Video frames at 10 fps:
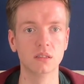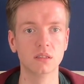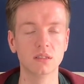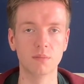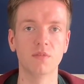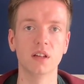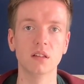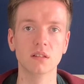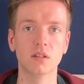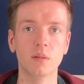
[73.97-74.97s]

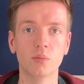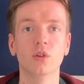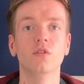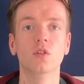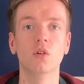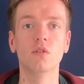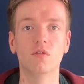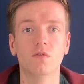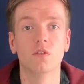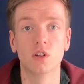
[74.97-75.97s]
something to improve your
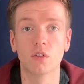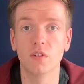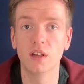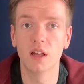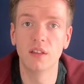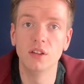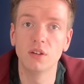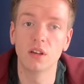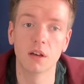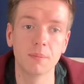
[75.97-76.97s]
photography, and then you
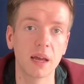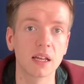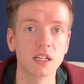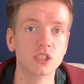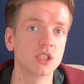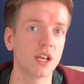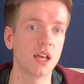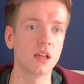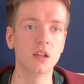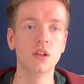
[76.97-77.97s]
can come back and
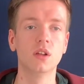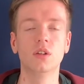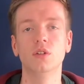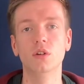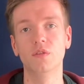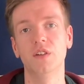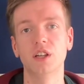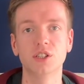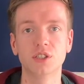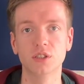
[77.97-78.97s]
share your
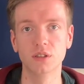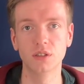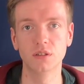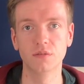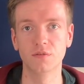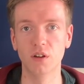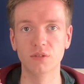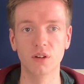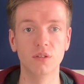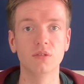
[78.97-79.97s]
fish
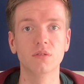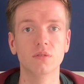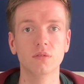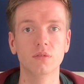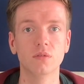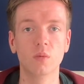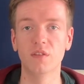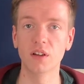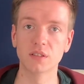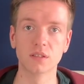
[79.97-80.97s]
photos with
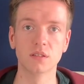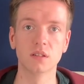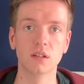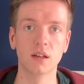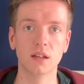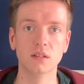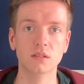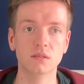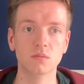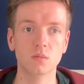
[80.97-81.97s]
us
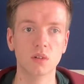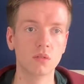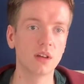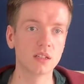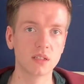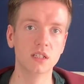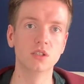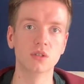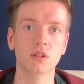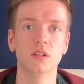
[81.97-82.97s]
and we'll all get to
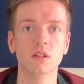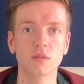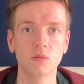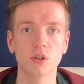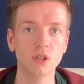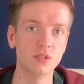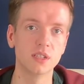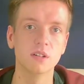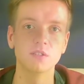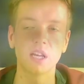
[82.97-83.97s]
enjoy what you see
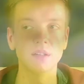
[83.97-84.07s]
every day.